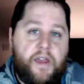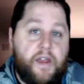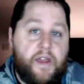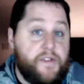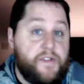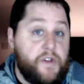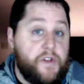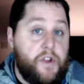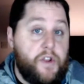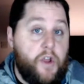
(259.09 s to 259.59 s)

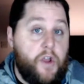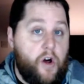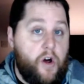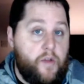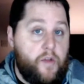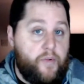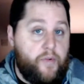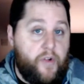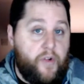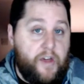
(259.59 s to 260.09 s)
it's a
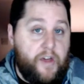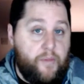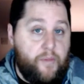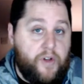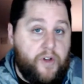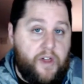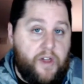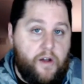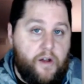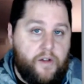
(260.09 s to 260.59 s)

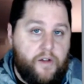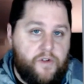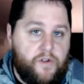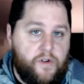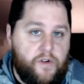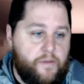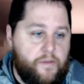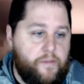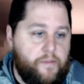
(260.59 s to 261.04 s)
non-playable character.